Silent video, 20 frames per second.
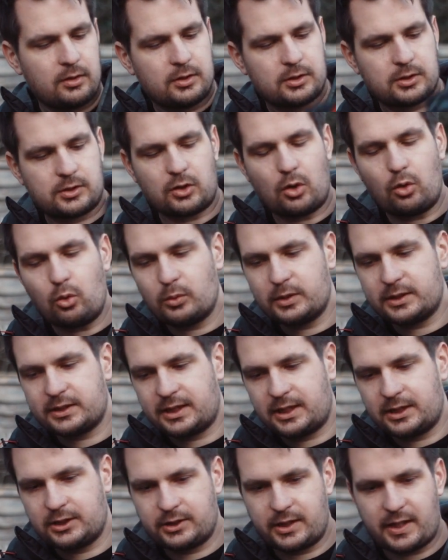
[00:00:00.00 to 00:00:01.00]
It's
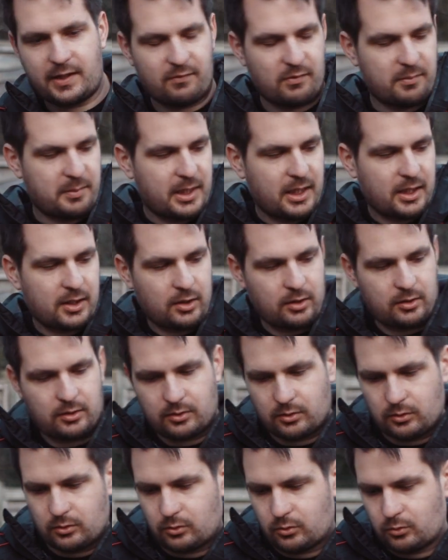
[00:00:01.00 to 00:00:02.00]
always nice to have a bag
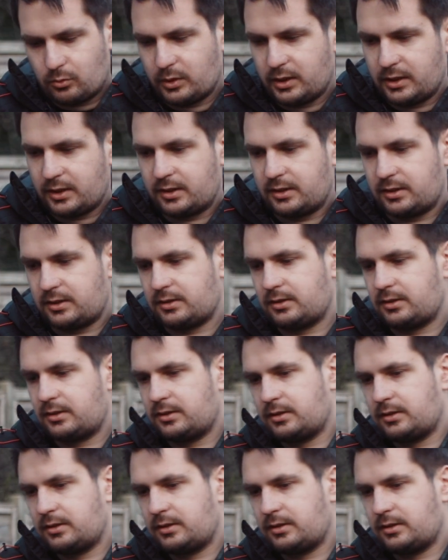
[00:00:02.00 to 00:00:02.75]
with